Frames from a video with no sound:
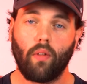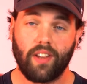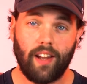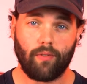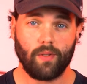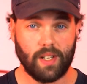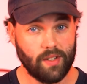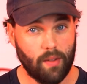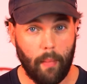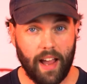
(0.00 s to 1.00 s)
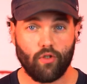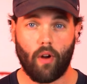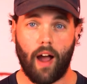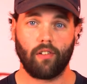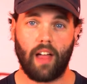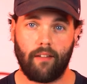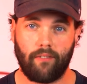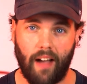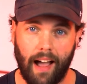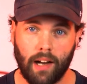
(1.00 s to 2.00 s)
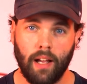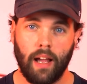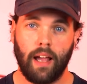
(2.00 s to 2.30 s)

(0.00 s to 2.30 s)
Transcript: Well, the difference is the main driver that fact